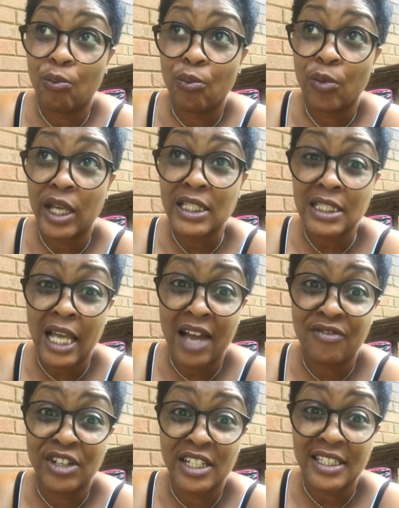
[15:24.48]
it's time
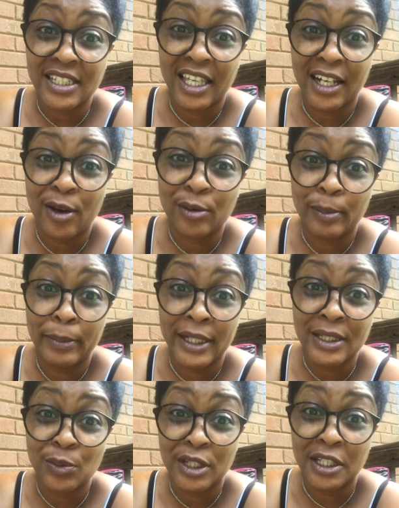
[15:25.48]
for us to get on the
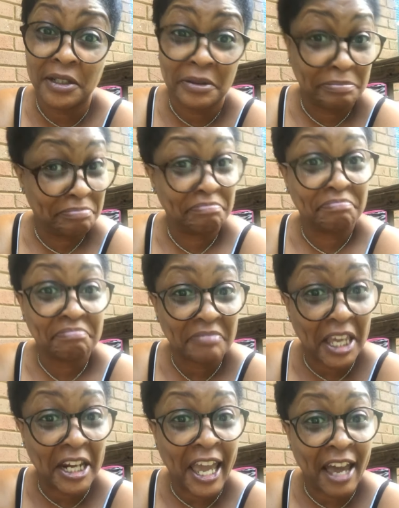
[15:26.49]
bus with them
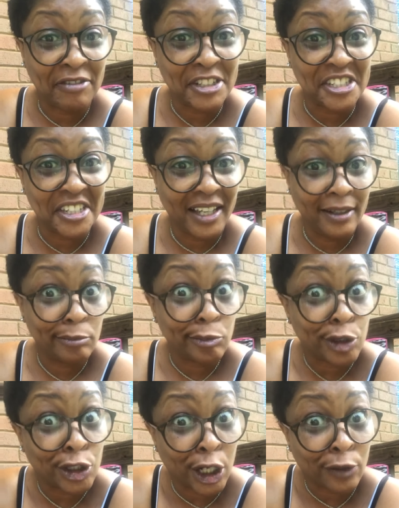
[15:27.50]
and have a seat,
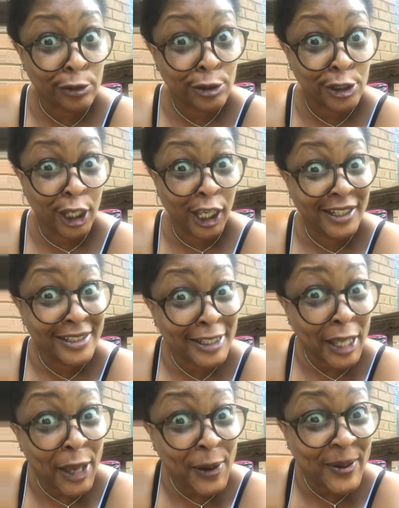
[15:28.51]
several seats.
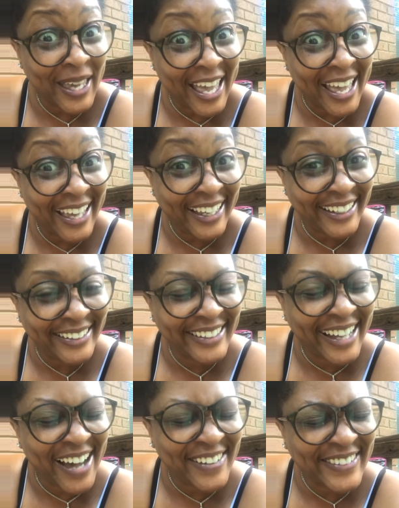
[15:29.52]
Okay,
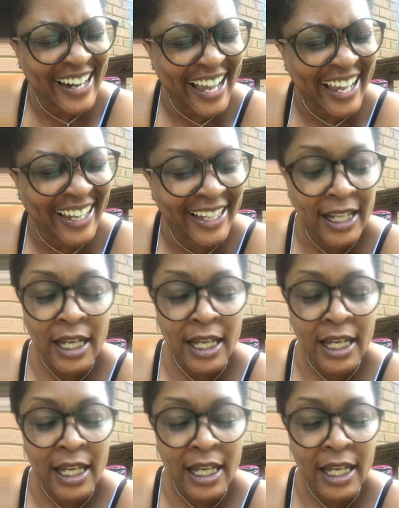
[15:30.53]
all right.